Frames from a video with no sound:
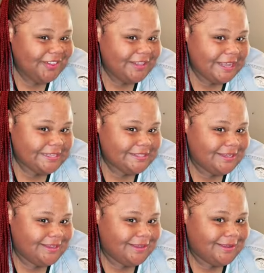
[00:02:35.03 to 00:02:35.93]
Yeah,
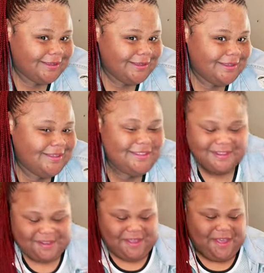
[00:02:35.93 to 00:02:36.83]
see it.
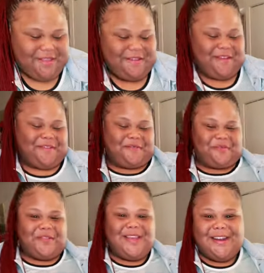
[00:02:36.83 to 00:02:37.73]
Okay,
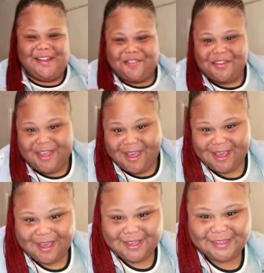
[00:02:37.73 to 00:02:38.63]
okay. Love you
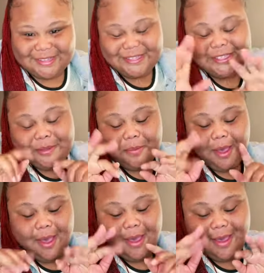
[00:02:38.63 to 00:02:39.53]
guys.
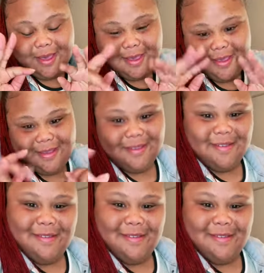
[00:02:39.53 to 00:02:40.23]
Bye.